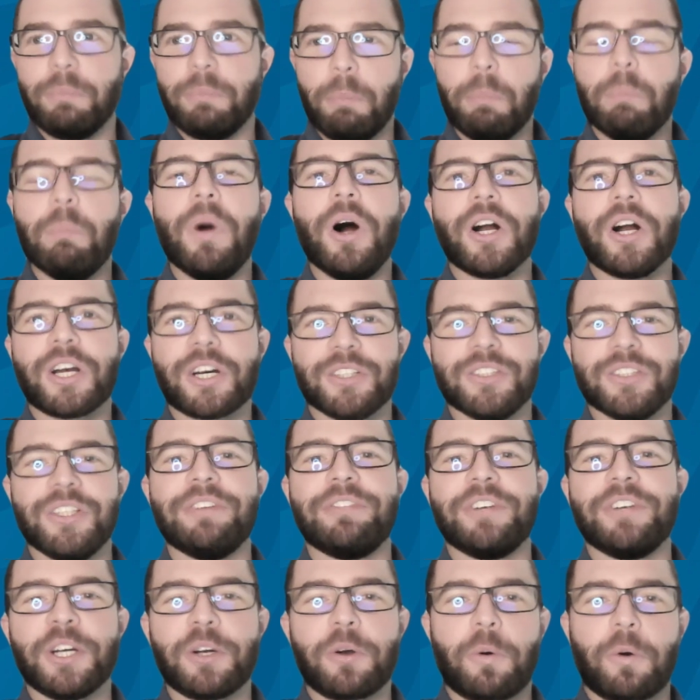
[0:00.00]
monk
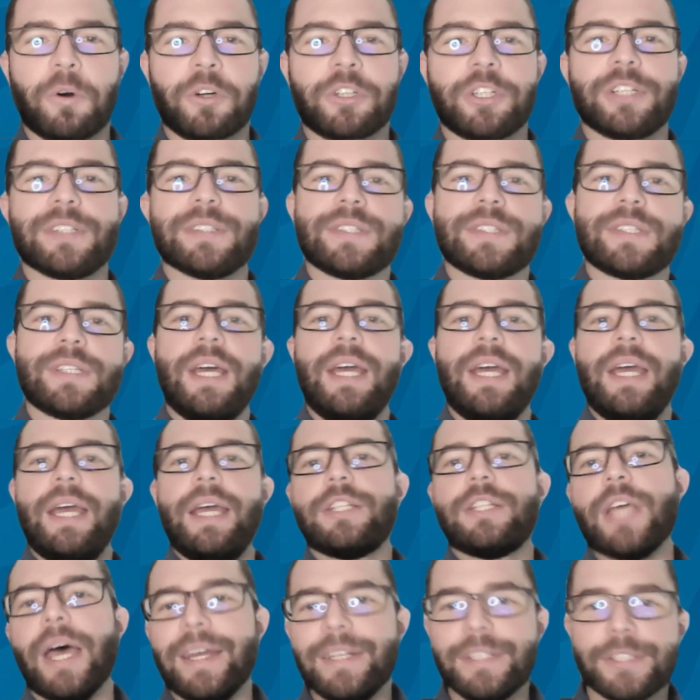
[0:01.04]
living quarters
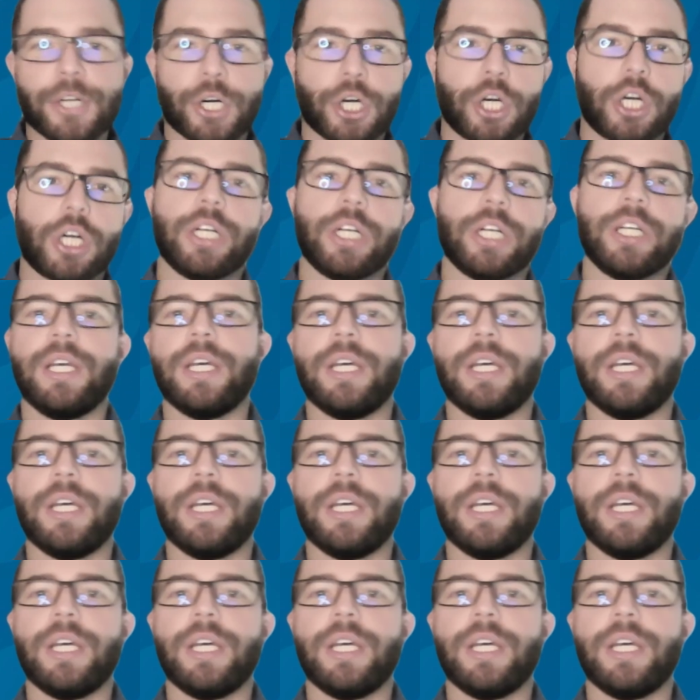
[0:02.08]
and turning